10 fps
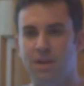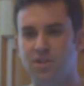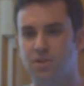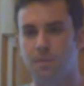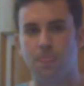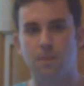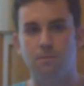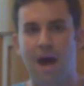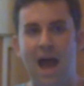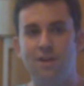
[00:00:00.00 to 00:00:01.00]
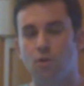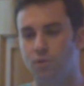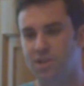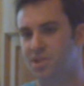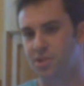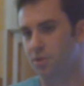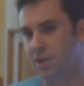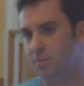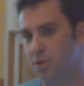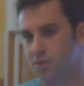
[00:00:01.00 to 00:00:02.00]
Because I don't read
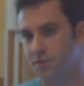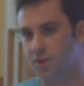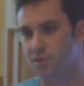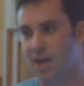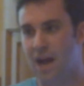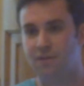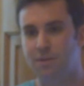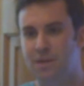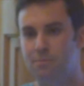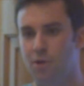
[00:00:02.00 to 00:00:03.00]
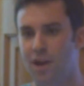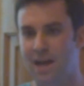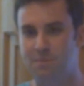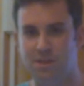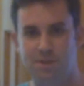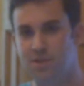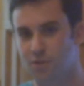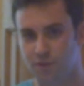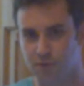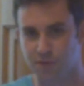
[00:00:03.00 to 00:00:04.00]
Siskel and Ebert's reviews. I read people on IMDb's
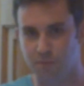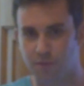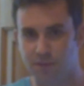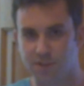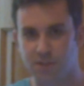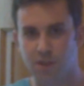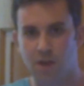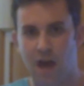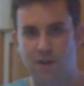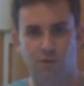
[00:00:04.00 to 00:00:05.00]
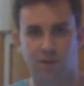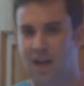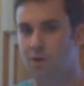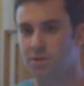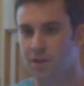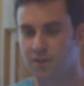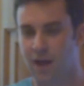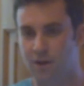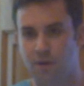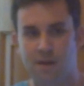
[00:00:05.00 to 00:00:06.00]
reviews on movies. I don't care what
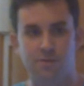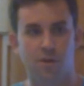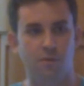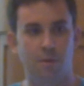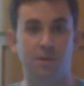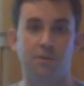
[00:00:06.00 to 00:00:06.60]
I don't.